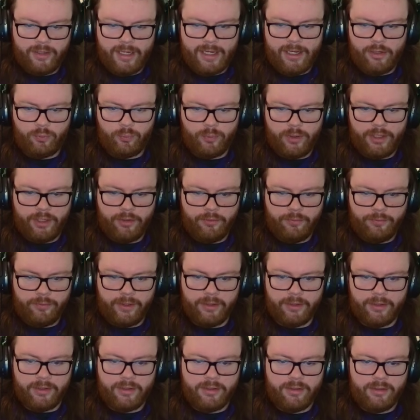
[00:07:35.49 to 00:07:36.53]
and run in
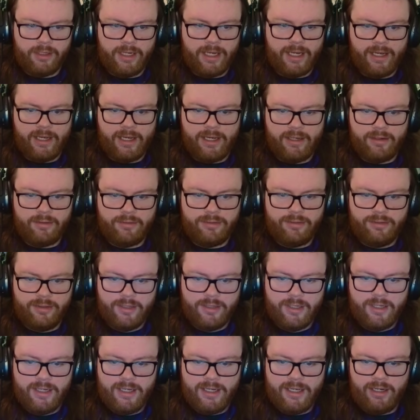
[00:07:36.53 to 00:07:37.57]
fear. Yeah, I,
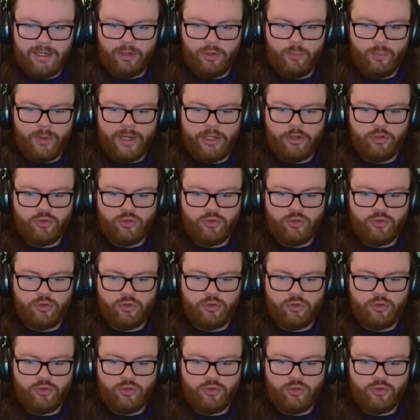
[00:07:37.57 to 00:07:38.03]
don't know why you